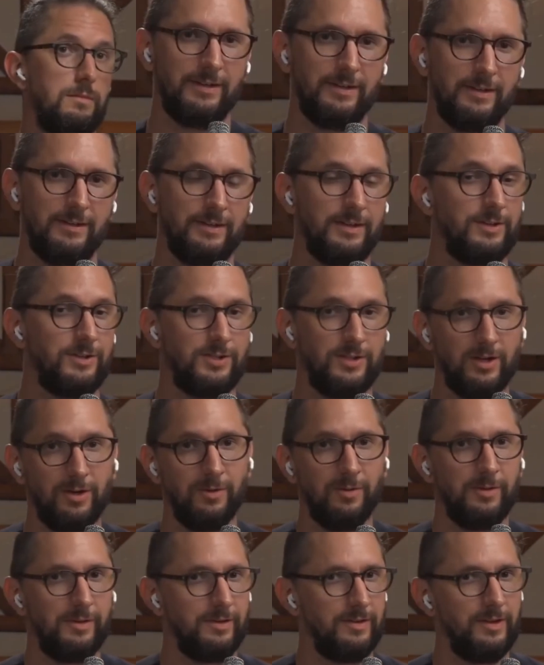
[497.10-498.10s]
This
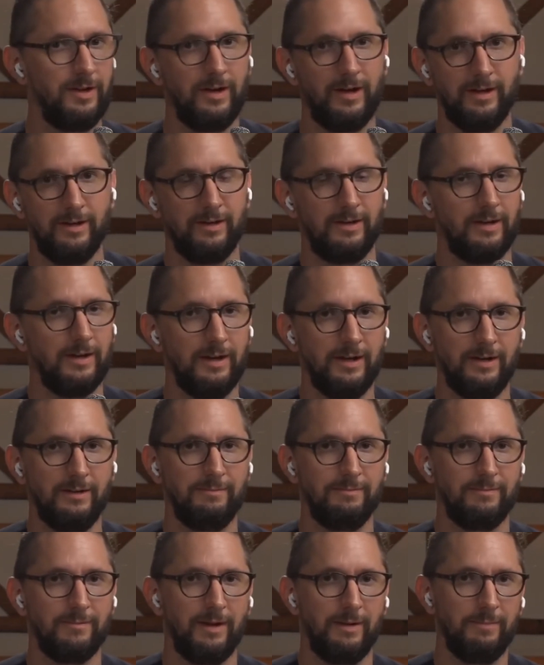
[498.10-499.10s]
show is not
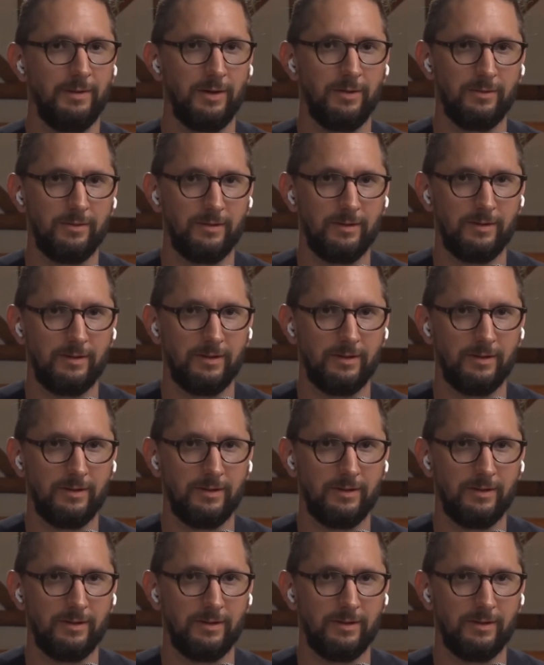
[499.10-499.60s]
um, about